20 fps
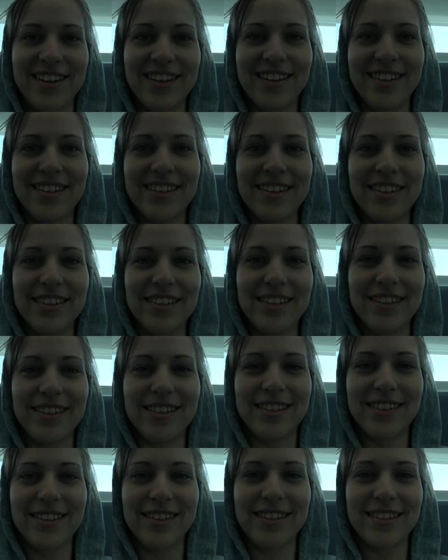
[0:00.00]

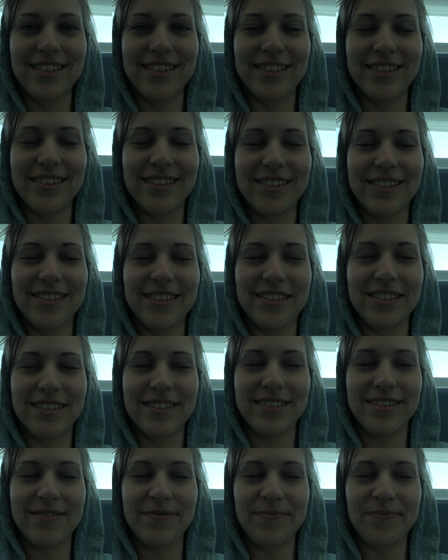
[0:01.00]

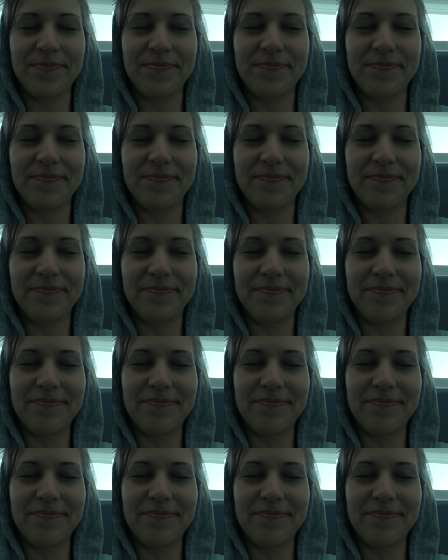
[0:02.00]
(silence)